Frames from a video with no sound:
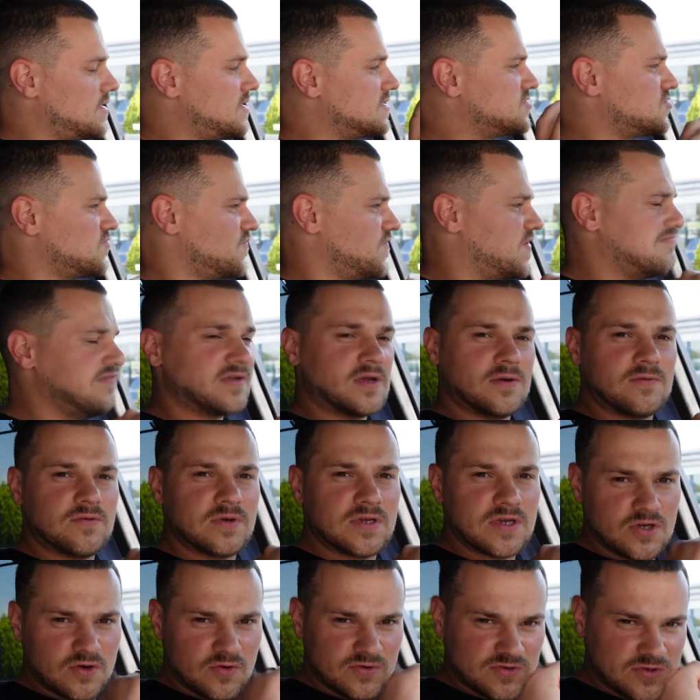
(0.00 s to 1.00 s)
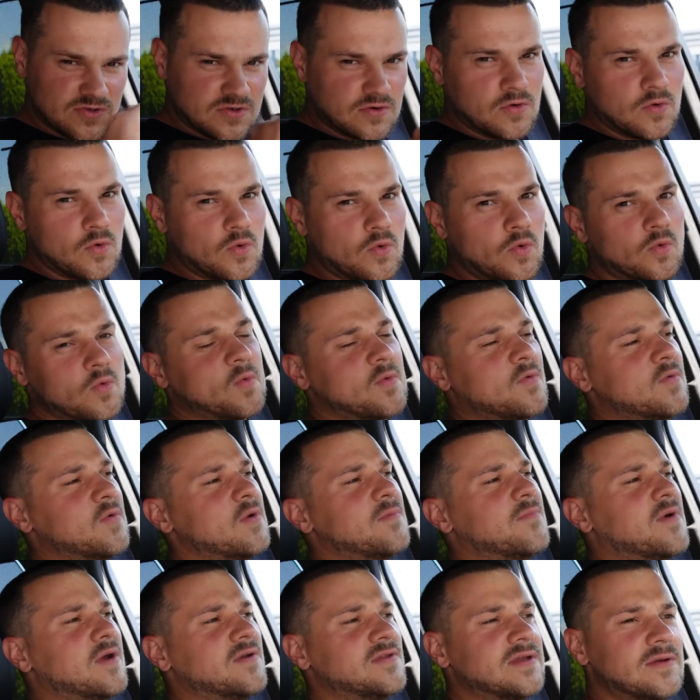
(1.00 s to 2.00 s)
You will find videos all
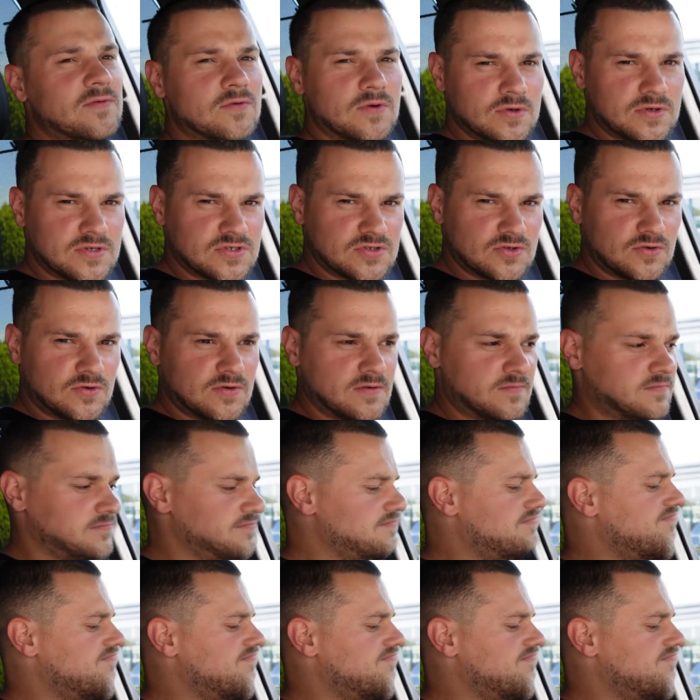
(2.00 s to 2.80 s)
about it very soon.